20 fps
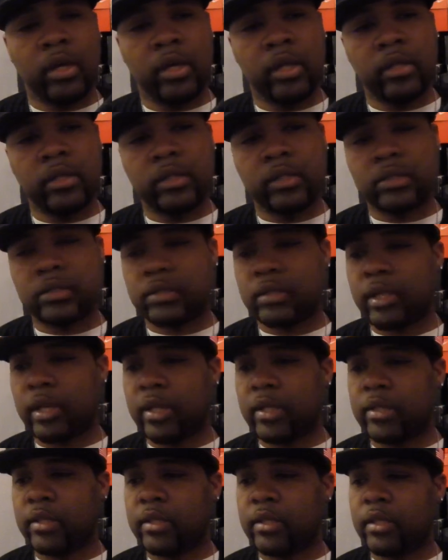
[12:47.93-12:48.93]
It looks
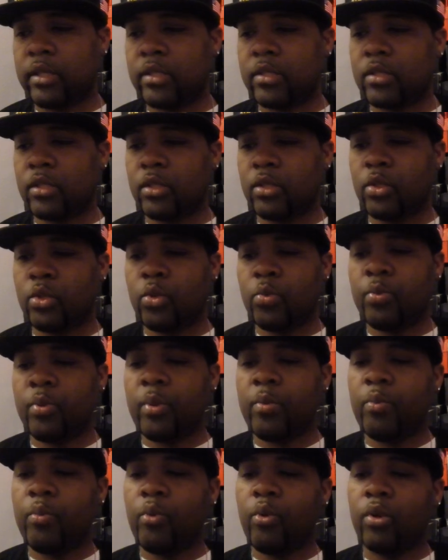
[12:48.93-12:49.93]
like there's a little
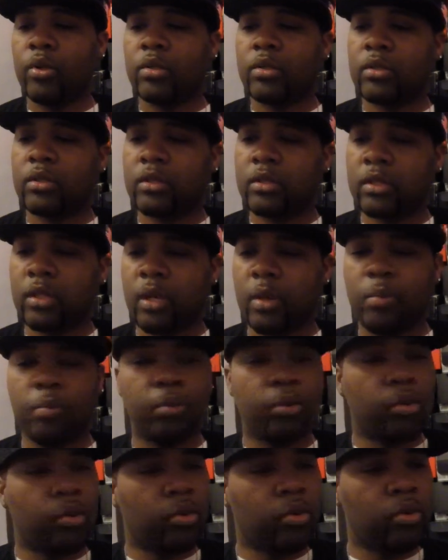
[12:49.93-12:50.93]
bit more
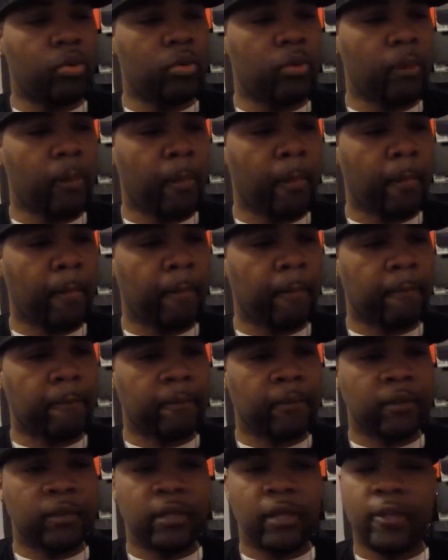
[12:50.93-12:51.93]
tumble
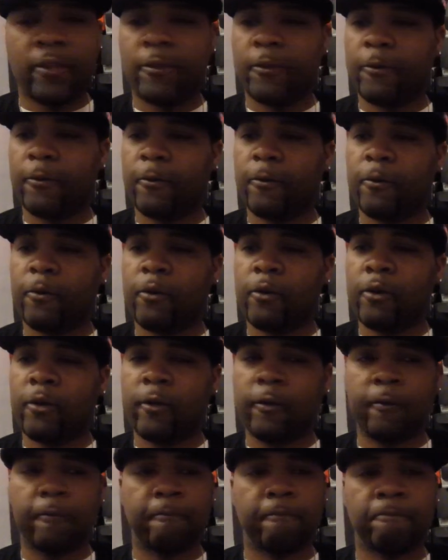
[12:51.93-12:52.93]
leather
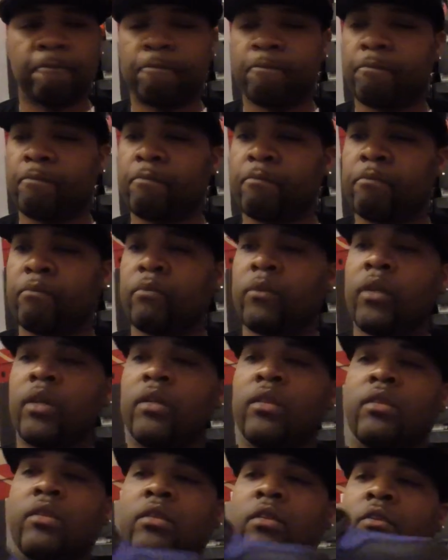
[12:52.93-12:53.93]
on
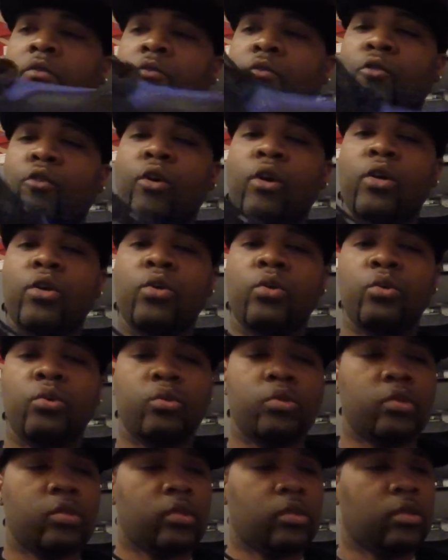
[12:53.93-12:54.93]
the
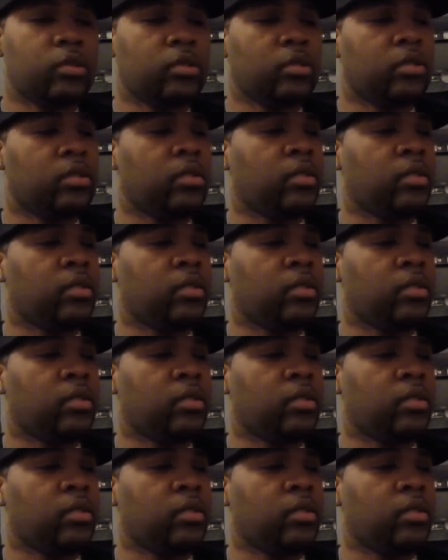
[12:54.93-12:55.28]
Royals